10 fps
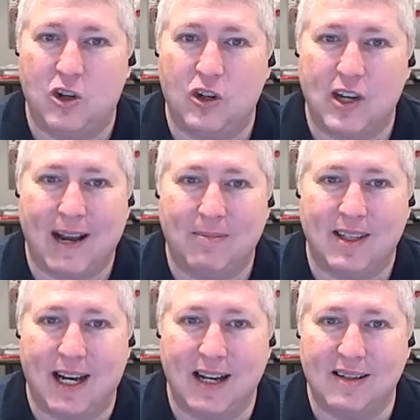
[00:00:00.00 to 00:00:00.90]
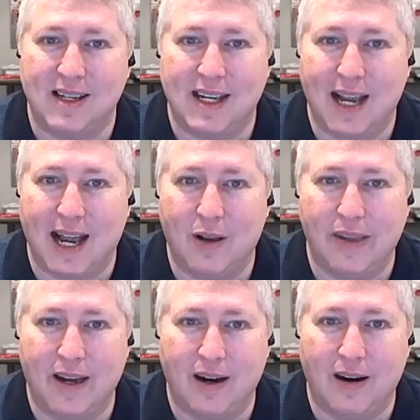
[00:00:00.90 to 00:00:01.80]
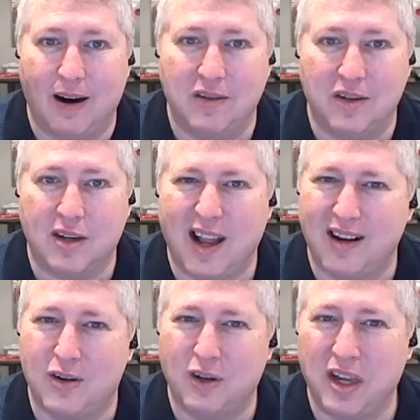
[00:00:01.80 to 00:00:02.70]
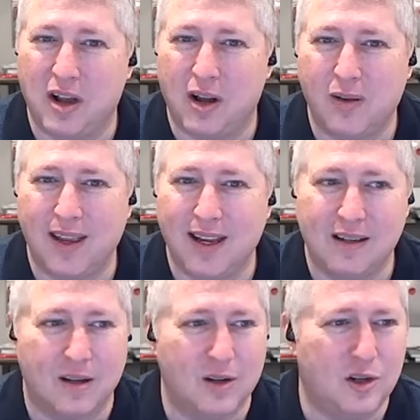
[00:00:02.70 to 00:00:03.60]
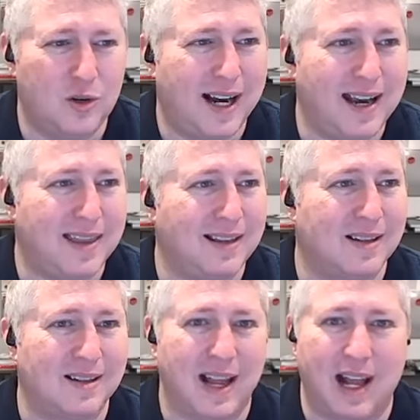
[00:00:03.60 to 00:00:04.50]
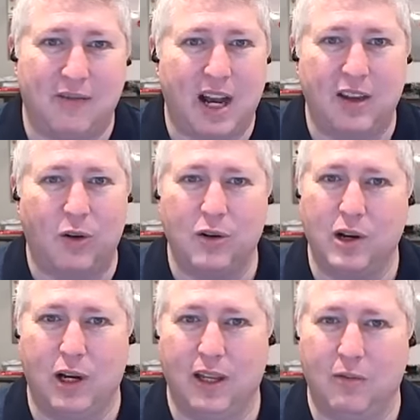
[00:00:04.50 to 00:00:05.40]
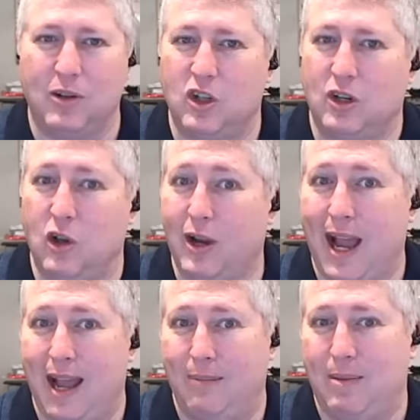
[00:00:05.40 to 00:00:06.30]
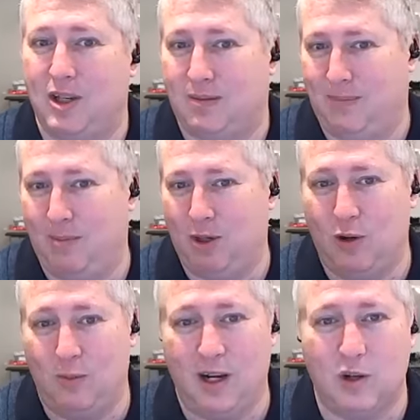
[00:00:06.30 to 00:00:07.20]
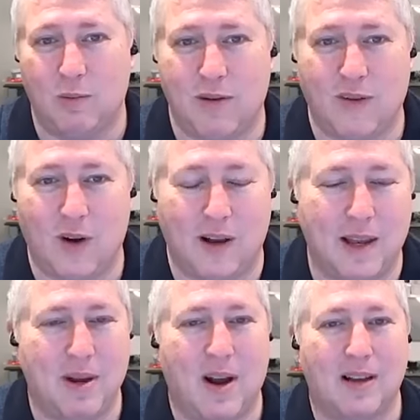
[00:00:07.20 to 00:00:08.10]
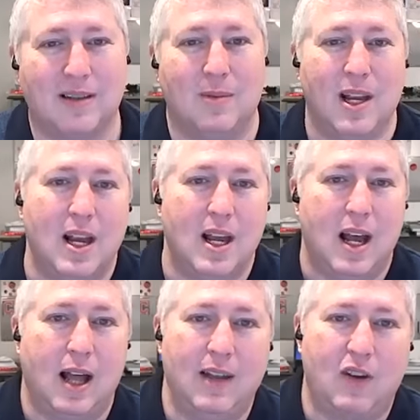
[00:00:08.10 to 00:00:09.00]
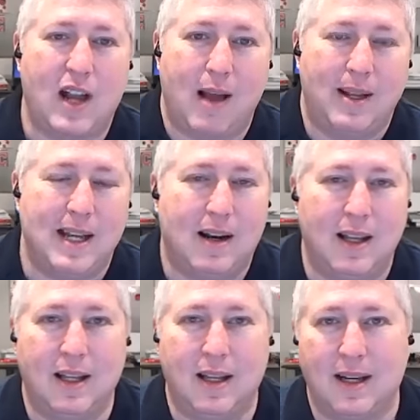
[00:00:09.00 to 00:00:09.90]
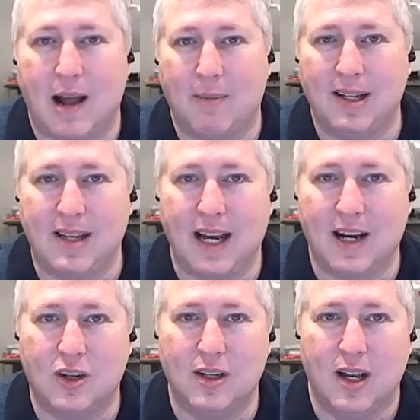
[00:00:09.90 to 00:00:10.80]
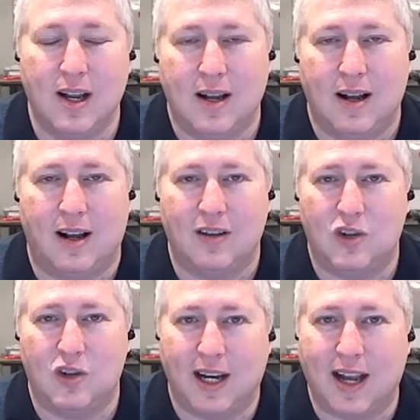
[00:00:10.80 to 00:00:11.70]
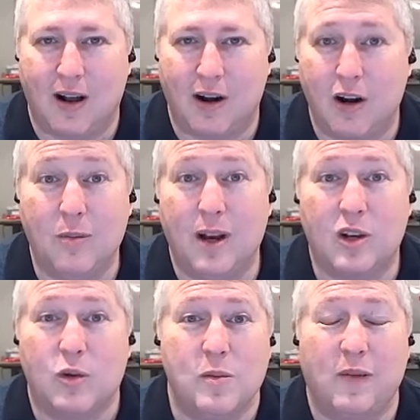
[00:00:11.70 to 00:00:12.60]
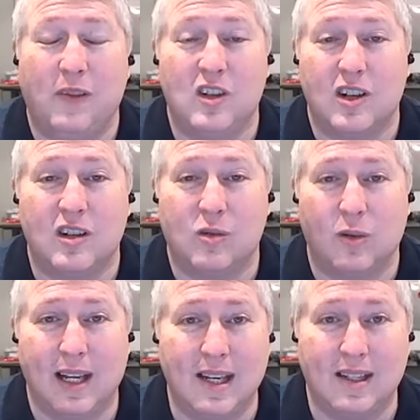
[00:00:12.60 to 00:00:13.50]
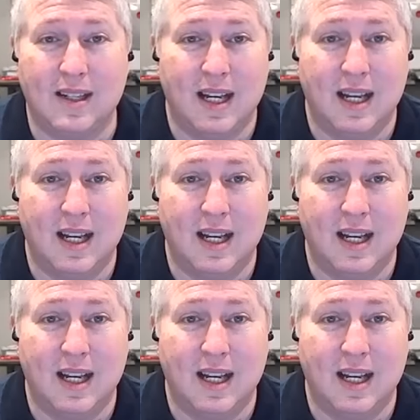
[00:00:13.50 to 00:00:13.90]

church apps that I see out there are just kind of cookie cutter things. Are you doing anything that's kind of out of the ordinary that we should look at? Maybe maybe do a ministry briefing on. That'd be awesome. Uh, leave a comment down in the comment section. Also check out our new ministry briefing just released